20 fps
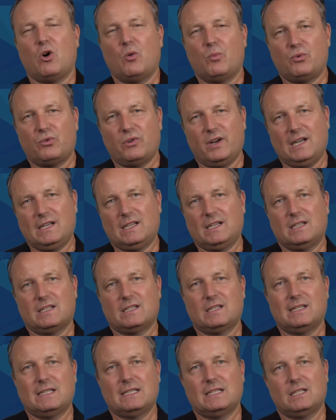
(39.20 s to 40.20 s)
operating
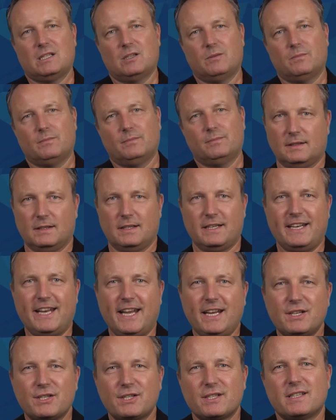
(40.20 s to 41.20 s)
system.
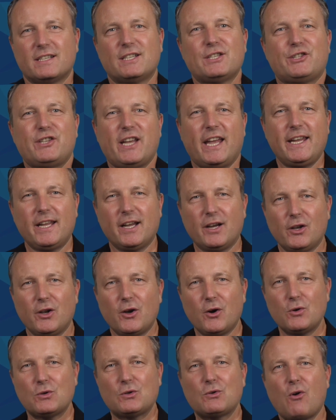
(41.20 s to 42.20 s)
Next, say
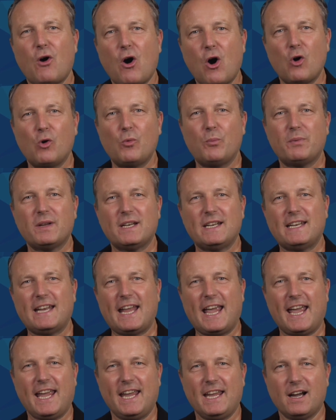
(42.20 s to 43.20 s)
hello to
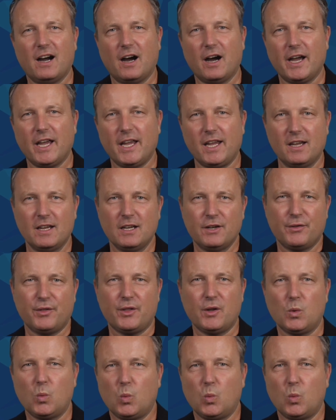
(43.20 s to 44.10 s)
OpenAI, the